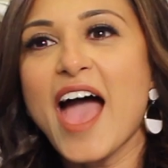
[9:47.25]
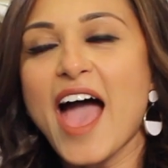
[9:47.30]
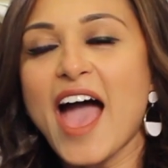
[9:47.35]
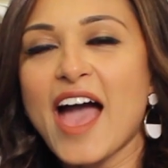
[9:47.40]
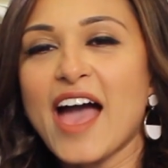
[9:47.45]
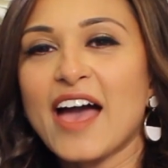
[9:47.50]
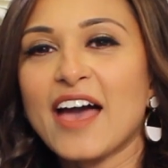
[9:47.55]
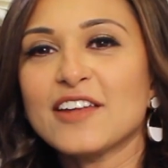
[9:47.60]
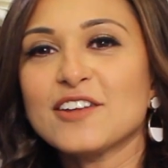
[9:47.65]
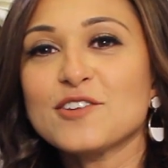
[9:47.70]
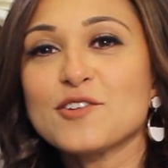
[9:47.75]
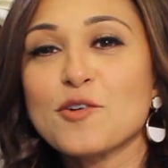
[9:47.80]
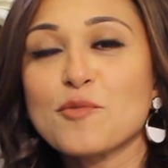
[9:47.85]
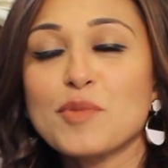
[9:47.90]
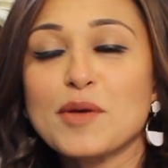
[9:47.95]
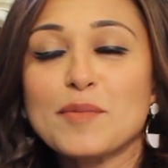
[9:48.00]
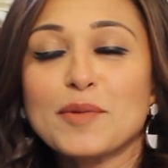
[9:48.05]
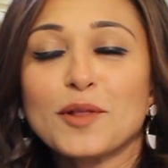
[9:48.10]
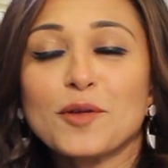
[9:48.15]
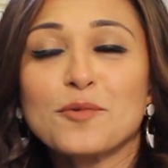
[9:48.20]
And
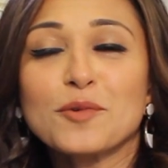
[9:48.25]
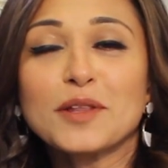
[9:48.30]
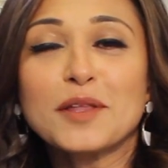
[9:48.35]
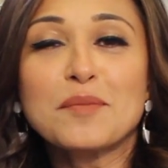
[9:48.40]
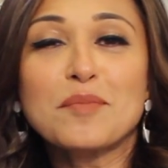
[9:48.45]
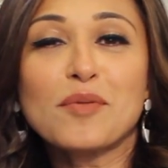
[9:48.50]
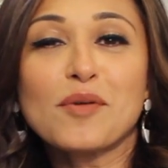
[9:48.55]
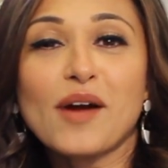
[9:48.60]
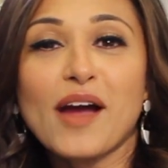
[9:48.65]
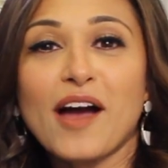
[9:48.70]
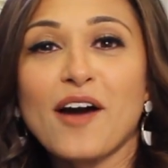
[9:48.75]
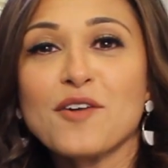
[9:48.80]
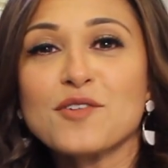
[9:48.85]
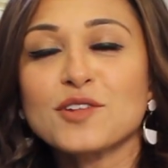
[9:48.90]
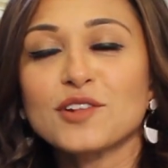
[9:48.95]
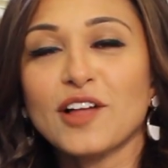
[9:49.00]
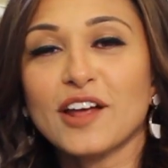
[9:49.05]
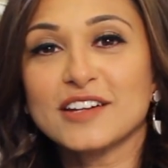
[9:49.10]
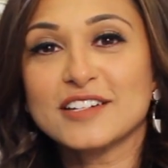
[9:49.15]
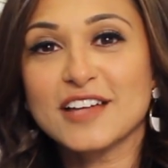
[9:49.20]
people are really proud
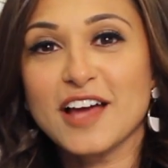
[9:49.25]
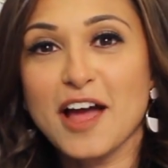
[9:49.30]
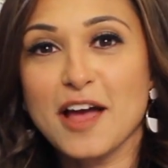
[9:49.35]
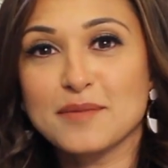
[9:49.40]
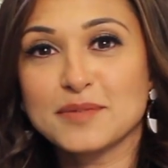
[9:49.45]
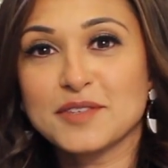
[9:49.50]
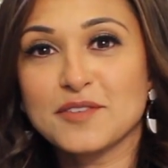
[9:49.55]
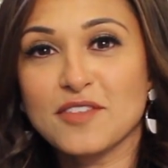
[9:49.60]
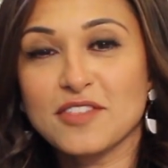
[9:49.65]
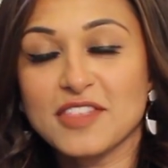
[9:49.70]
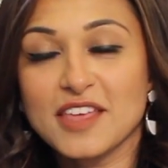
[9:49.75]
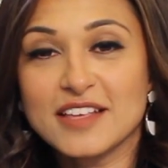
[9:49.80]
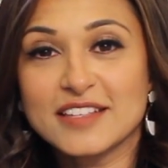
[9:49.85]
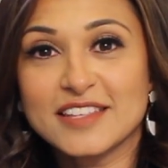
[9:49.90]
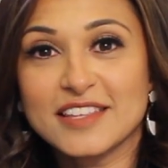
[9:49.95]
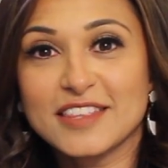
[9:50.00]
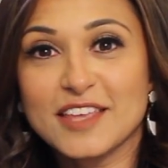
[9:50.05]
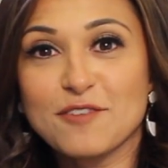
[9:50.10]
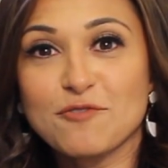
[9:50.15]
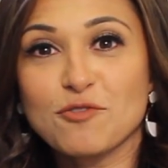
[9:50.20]
a lot of times of the things
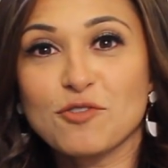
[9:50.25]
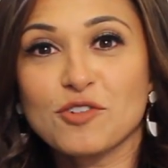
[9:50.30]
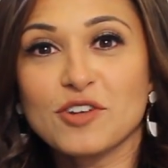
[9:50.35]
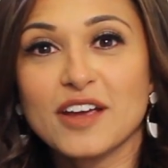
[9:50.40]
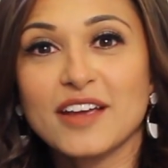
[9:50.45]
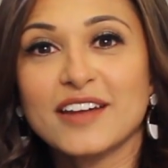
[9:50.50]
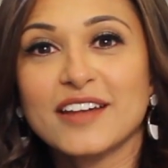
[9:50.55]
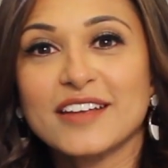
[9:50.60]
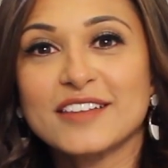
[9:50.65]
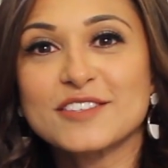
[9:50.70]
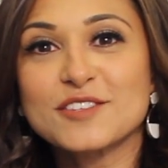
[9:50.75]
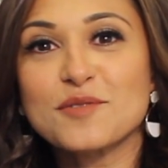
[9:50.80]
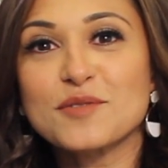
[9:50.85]
that they've created.